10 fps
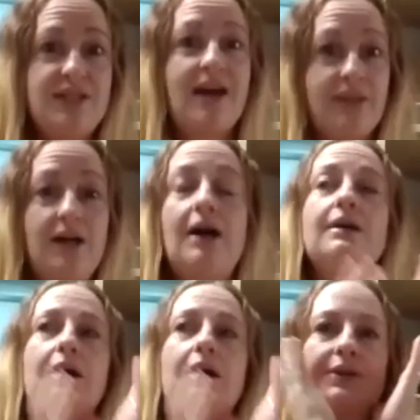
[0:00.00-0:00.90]

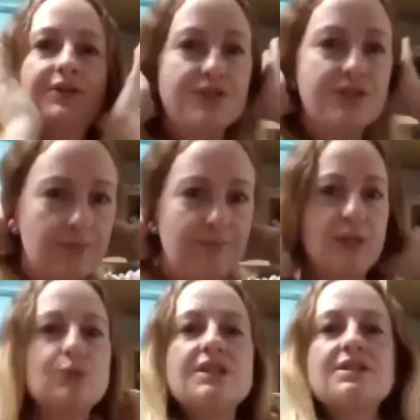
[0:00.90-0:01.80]
together and
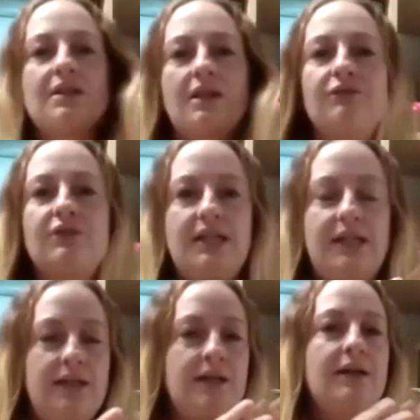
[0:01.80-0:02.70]
built this
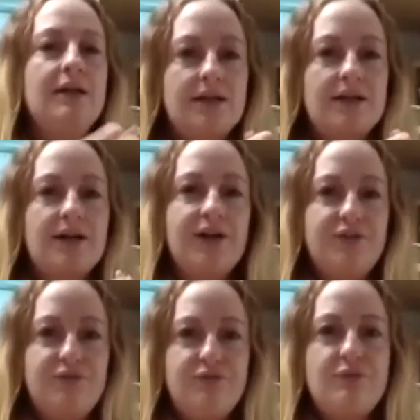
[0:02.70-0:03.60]
lovely kind
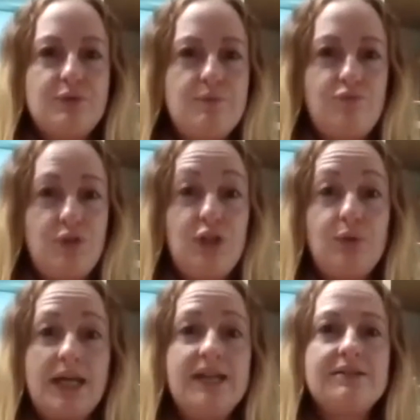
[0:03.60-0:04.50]
of
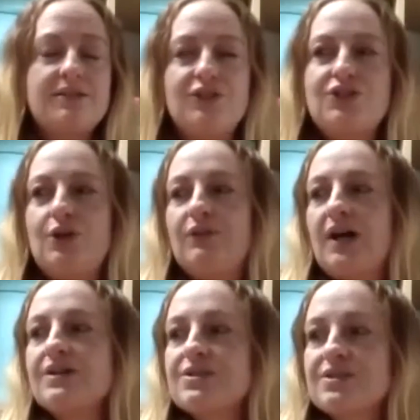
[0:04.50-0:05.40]
unit, the two of
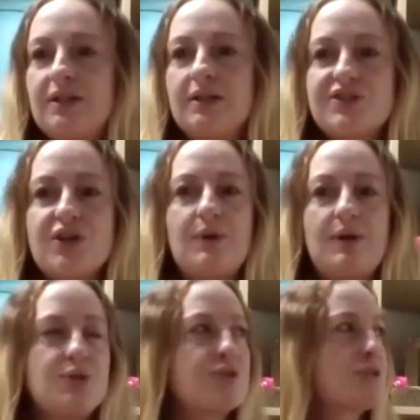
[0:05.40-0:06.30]
us. And so it
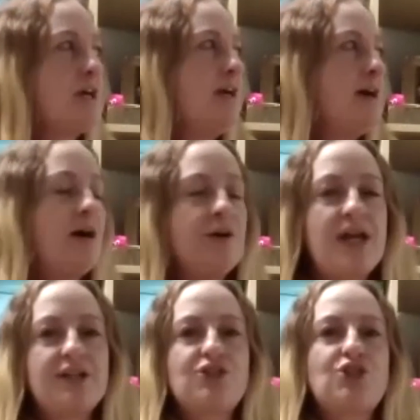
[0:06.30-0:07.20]
was our
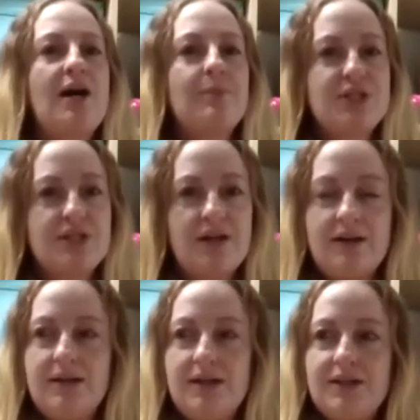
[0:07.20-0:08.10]
next
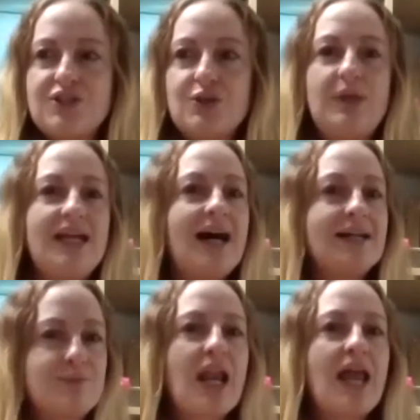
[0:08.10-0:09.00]
chapter. So we
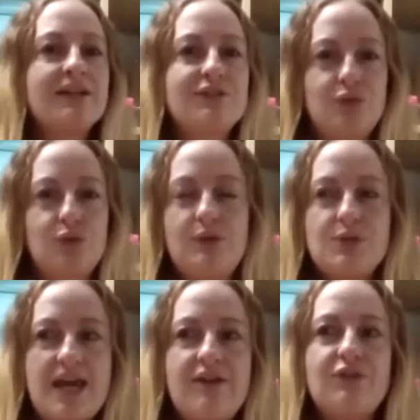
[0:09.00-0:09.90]
had planned for it. It
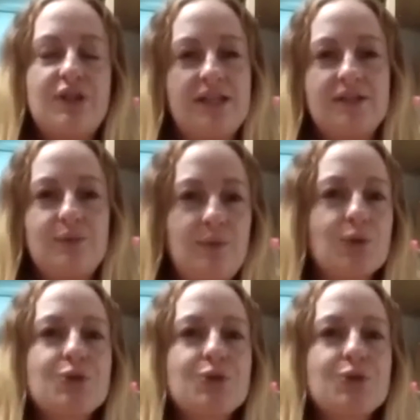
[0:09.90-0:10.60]
was everything that we